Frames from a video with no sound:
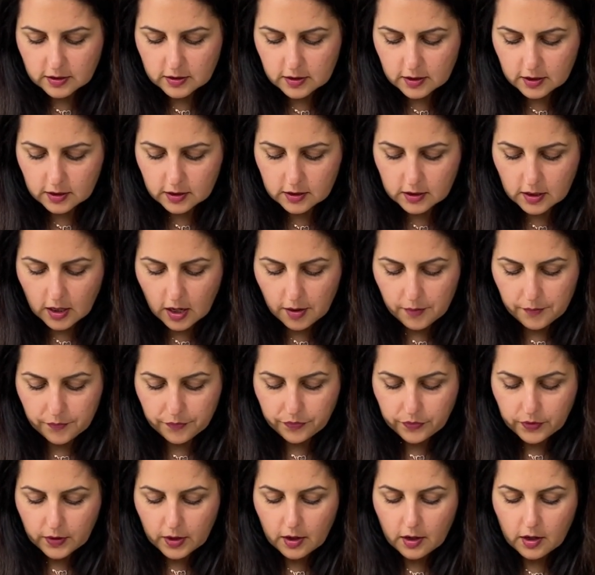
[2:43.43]
we can look
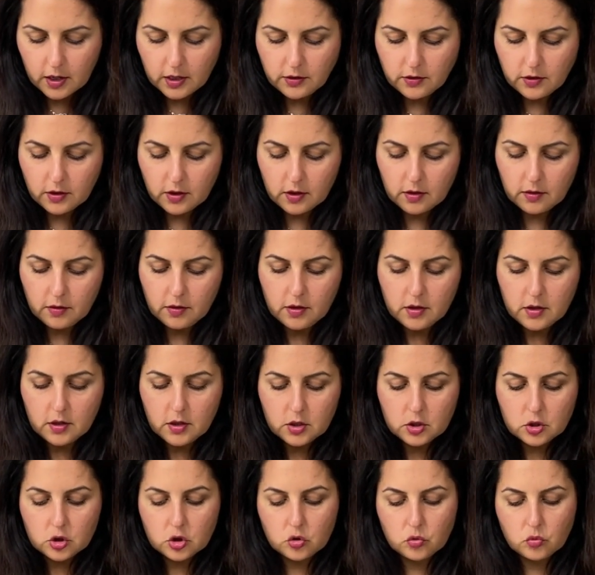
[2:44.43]
at the front side of
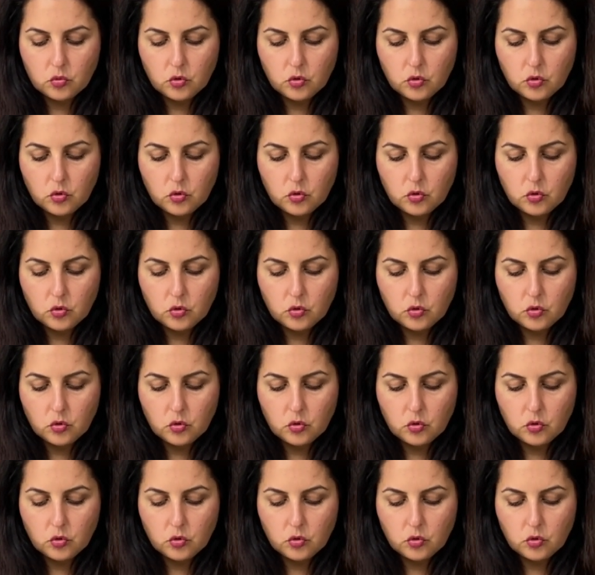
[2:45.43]
it.